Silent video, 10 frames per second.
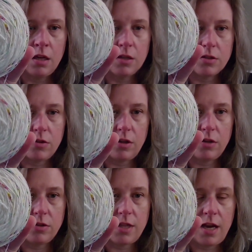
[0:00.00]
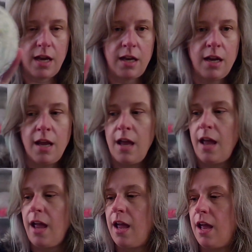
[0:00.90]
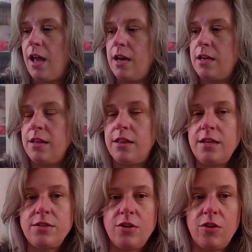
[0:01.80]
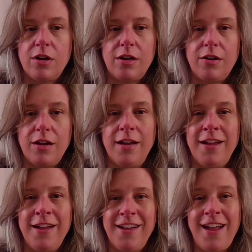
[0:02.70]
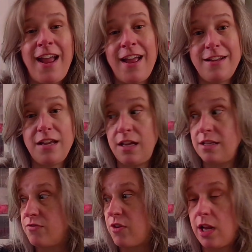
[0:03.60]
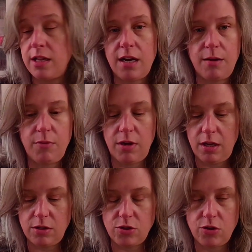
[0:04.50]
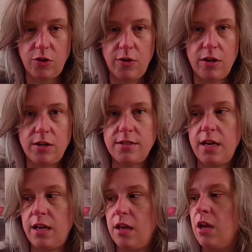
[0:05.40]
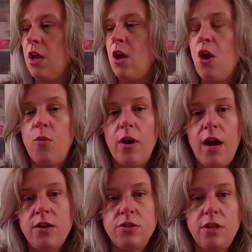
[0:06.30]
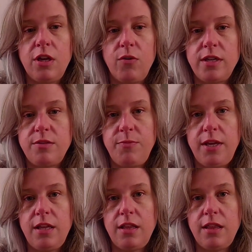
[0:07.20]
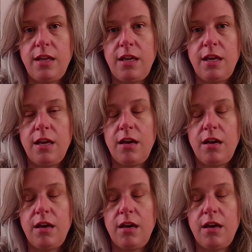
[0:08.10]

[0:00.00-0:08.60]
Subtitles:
So there's that. And this yarn and its friend that I'm going to show you here in a second, were actually going to be the